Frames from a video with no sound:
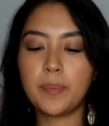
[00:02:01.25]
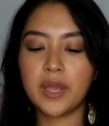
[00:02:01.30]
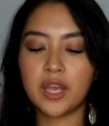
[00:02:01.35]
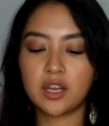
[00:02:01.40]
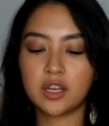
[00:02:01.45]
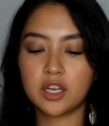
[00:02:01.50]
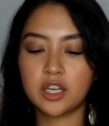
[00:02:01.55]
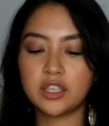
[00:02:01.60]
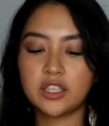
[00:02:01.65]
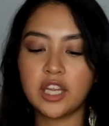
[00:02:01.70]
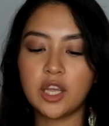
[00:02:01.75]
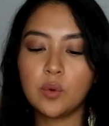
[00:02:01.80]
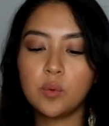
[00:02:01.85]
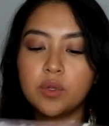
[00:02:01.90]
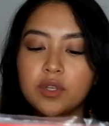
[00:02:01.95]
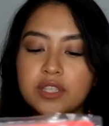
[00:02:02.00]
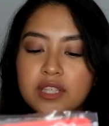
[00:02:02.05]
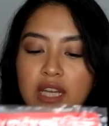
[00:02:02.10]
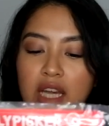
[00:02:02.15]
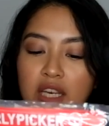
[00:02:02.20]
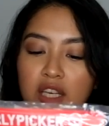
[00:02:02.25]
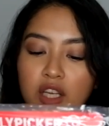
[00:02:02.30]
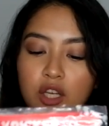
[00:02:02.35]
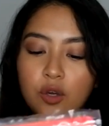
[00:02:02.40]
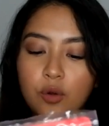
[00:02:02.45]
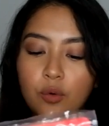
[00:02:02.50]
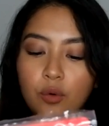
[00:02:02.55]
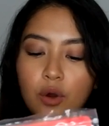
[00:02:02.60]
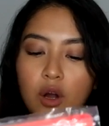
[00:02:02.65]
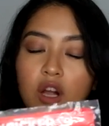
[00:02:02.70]
Picker, they will send
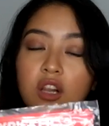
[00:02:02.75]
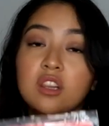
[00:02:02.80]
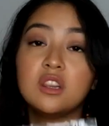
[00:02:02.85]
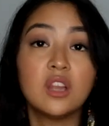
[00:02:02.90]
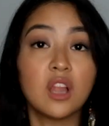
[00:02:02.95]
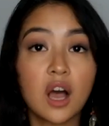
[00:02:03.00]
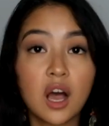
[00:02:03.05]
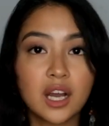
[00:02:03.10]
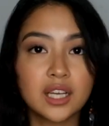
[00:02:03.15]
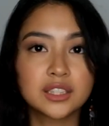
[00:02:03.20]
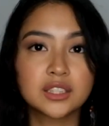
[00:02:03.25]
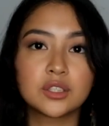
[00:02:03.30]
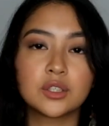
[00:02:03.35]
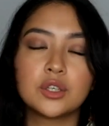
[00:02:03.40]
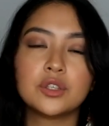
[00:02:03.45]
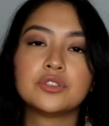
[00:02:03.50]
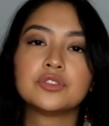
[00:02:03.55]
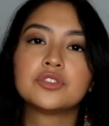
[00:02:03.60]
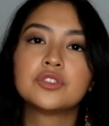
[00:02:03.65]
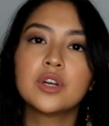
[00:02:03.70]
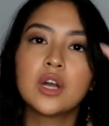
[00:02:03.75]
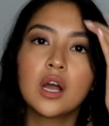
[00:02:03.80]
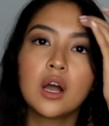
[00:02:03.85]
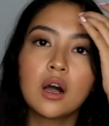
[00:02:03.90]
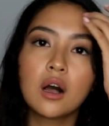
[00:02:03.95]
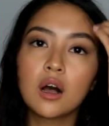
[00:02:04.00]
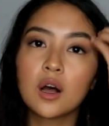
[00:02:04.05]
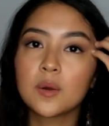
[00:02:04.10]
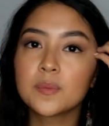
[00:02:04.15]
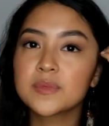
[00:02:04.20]
you a lot of
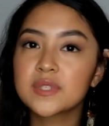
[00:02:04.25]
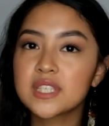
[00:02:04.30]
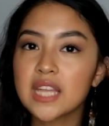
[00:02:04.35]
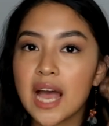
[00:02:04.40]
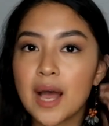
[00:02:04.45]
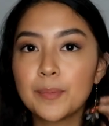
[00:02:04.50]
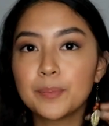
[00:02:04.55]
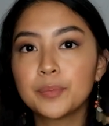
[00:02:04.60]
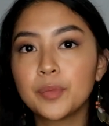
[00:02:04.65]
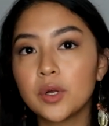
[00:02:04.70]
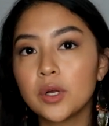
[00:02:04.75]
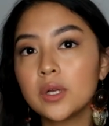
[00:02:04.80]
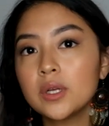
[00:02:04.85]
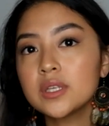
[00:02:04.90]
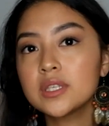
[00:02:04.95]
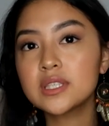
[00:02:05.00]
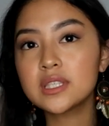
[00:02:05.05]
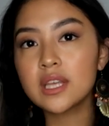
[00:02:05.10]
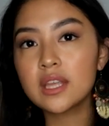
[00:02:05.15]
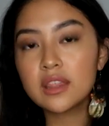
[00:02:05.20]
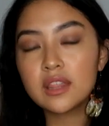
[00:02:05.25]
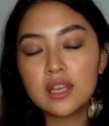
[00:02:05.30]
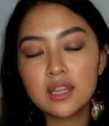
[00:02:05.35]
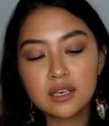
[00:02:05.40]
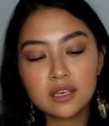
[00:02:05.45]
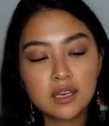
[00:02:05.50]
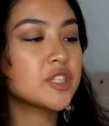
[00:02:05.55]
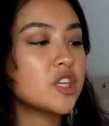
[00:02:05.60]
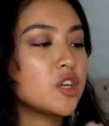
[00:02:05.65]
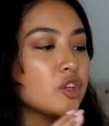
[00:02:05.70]
samples, and
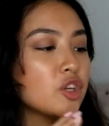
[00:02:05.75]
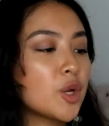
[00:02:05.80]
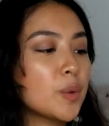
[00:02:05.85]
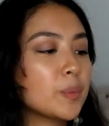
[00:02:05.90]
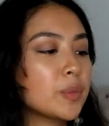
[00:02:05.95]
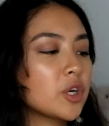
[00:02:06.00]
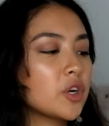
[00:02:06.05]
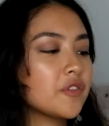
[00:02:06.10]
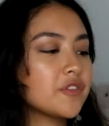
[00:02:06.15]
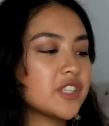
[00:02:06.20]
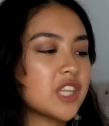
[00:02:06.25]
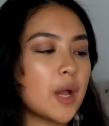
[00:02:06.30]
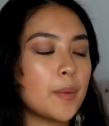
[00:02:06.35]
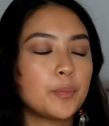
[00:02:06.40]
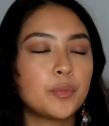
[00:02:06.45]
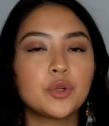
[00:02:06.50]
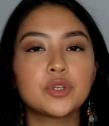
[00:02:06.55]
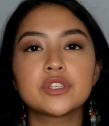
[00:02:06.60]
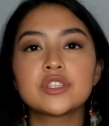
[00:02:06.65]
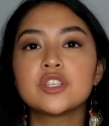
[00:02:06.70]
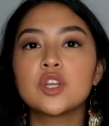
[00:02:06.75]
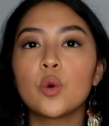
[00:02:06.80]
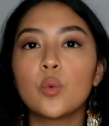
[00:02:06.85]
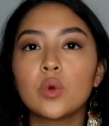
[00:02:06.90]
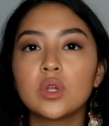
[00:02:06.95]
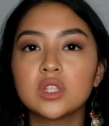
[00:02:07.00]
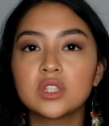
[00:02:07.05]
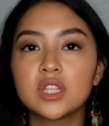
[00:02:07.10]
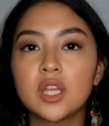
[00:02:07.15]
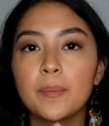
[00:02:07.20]
then the number of samples niyo
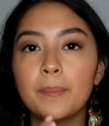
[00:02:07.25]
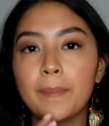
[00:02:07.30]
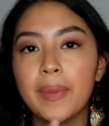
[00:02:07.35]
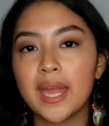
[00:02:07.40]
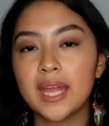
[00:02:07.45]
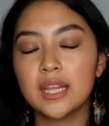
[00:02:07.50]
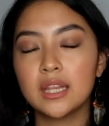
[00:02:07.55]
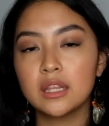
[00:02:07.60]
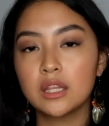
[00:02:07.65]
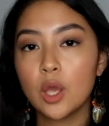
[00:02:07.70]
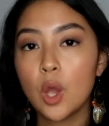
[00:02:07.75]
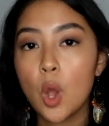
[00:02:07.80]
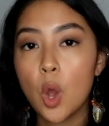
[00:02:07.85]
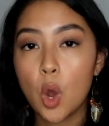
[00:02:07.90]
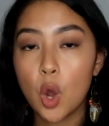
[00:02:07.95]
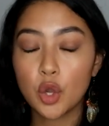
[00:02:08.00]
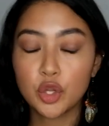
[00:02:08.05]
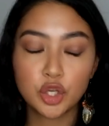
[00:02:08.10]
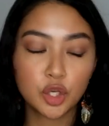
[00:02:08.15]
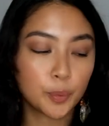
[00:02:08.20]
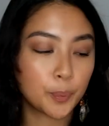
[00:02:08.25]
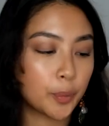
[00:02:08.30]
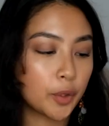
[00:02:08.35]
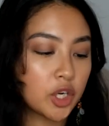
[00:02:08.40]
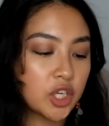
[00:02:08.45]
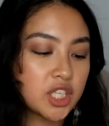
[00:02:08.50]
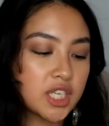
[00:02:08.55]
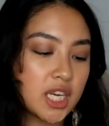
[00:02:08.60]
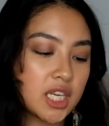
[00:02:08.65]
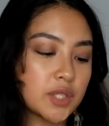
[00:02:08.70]
will depend on your
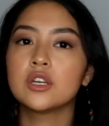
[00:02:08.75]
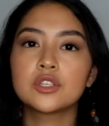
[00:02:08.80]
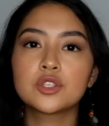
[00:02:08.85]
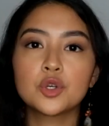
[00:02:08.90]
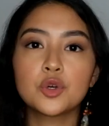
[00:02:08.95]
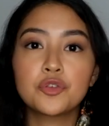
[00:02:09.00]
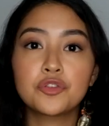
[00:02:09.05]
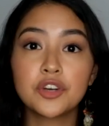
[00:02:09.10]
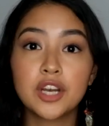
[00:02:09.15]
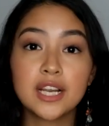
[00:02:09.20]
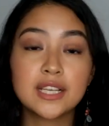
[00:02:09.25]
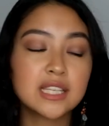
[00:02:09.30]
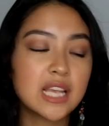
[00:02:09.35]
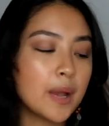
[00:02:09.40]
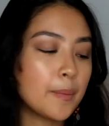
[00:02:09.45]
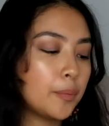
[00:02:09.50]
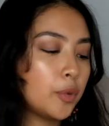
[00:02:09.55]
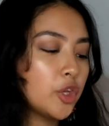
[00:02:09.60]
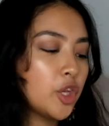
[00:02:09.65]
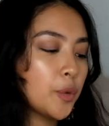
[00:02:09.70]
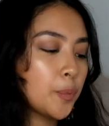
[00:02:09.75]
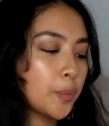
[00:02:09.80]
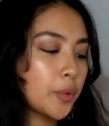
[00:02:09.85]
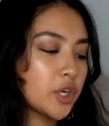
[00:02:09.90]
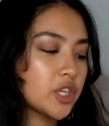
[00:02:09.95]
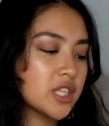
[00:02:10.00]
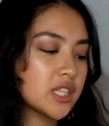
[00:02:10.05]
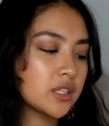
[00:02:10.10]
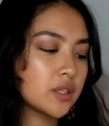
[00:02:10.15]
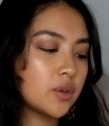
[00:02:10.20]
purchase. So for example, you
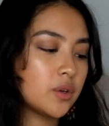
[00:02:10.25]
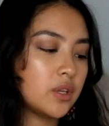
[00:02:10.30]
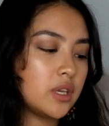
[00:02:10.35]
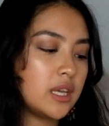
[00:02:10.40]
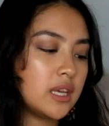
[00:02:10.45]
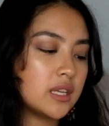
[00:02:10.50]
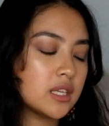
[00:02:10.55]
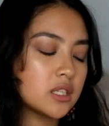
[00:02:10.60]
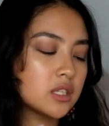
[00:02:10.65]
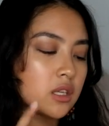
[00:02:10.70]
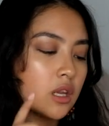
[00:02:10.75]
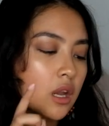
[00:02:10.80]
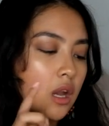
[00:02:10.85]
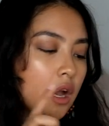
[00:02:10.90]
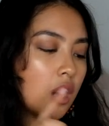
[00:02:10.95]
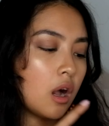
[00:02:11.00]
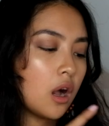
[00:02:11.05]
purchase goodies